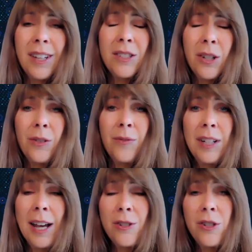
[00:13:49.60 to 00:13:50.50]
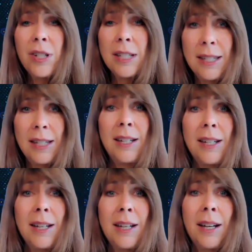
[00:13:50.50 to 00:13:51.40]
So, I mean, as you can
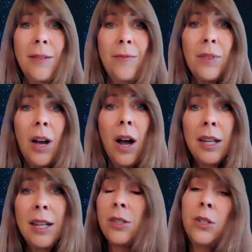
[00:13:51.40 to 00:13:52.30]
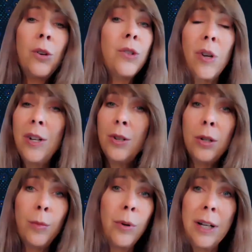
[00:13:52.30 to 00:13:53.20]
see, Auggie is no
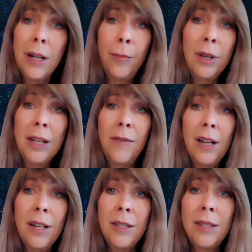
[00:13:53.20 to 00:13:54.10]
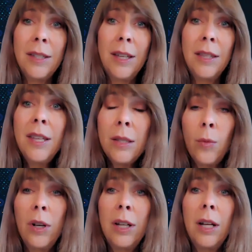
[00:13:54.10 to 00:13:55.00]
stranger to putting on big events. And this
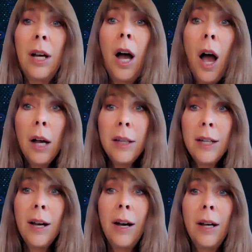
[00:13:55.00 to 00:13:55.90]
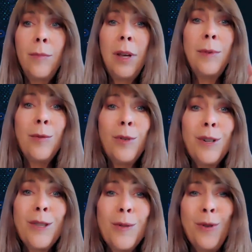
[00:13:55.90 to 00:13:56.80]
one, AuggieCon, may be
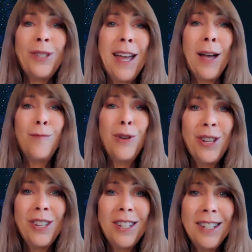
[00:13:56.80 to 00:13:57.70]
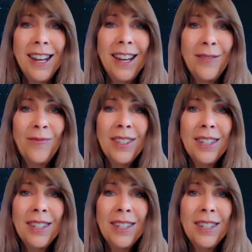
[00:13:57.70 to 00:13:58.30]
one of their most ambitious to date.